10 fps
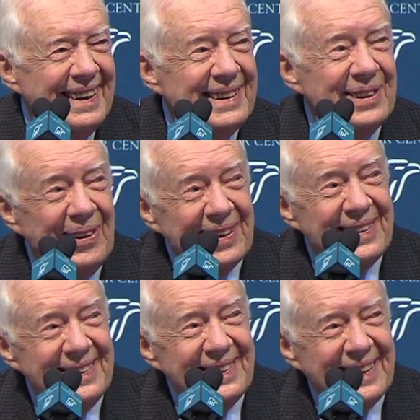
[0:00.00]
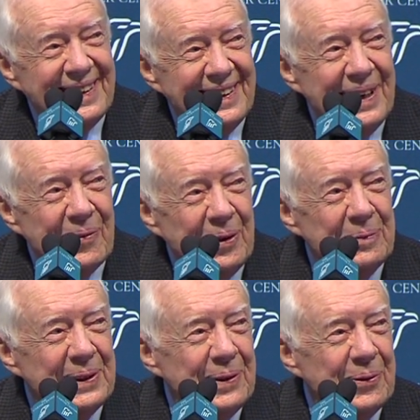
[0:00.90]
That's all the guinea
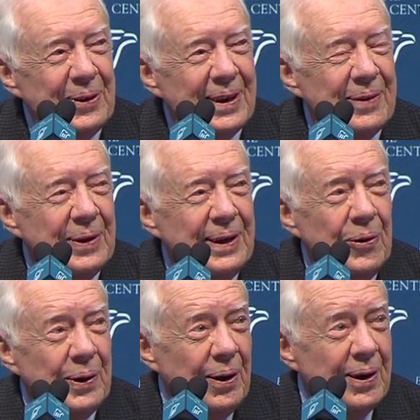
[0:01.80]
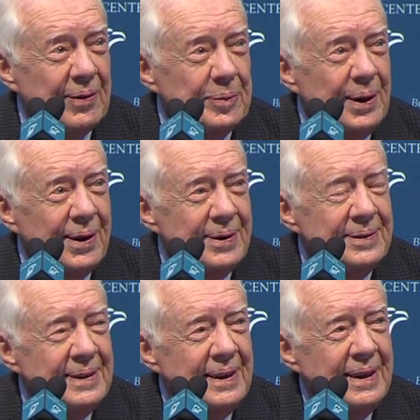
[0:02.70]
worms in the world, and we know where all of them
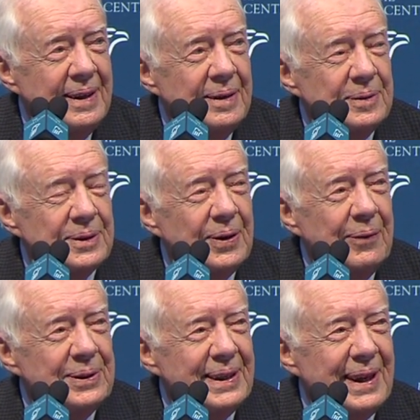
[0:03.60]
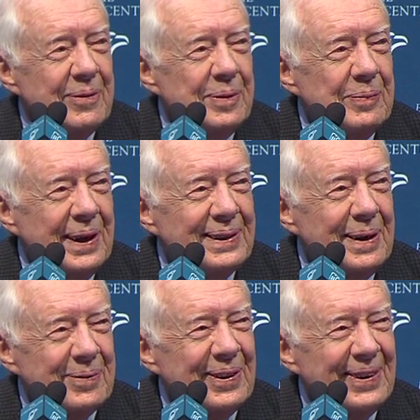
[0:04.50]
are. So I would say that would be my
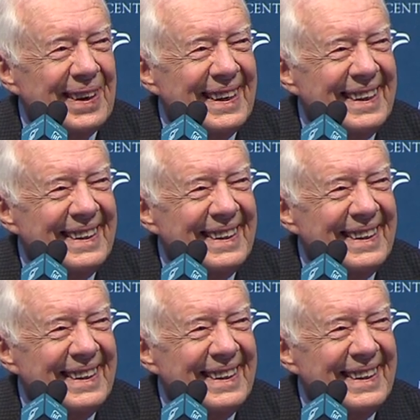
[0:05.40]
top priority.